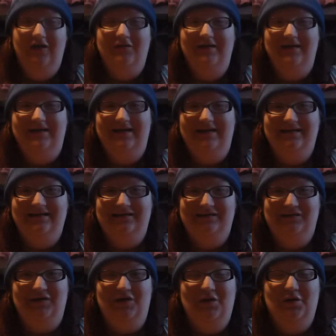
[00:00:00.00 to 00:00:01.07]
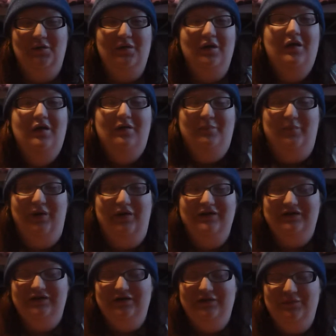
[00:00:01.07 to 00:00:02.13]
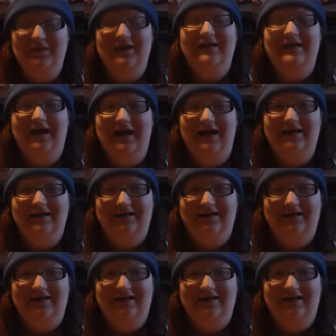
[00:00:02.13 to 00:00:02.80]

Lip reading: All right, guys. So, part 2, we got